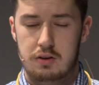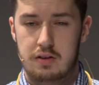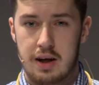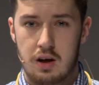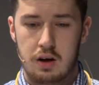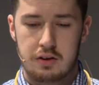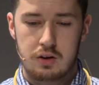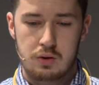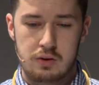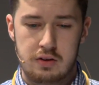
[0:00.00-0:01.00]
tech
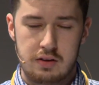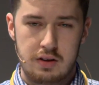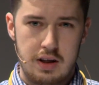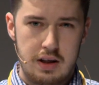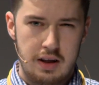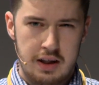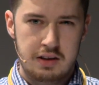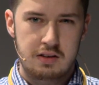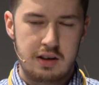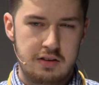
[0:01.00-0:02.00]
articles,
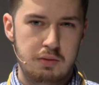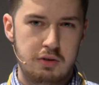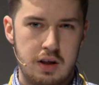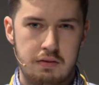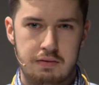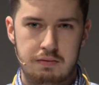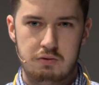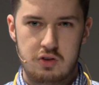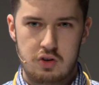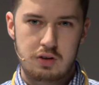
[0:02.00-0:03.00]
they seem to have
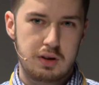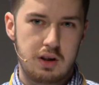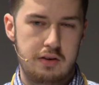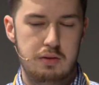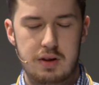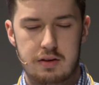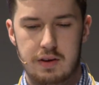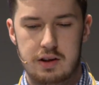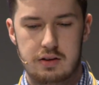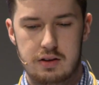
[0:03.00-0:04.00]
super custom
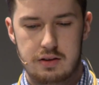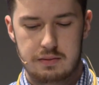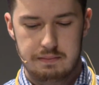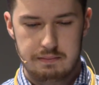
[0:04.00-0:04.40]
interfaces.